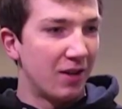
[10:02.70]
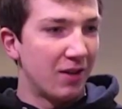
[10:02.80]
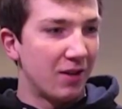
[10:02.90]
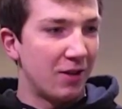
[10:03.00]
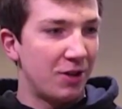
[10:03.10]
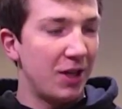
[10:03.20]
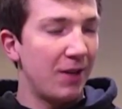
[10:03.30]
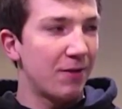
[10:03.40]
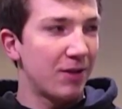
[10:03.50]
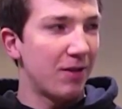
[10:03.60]
The
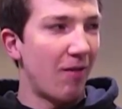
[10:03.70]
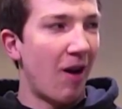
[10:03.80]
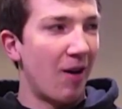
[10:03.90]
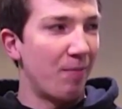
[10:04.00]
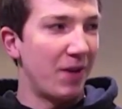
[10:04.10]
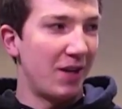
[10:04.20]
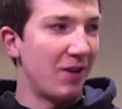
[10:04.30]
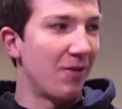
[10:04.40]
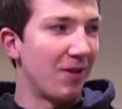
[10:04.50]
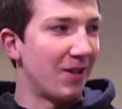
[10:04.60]
Chiefs are a
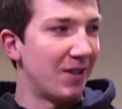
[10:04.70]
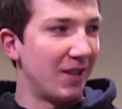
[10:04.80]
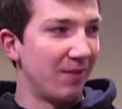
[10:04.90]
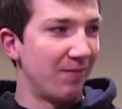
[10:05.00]
mediocre team.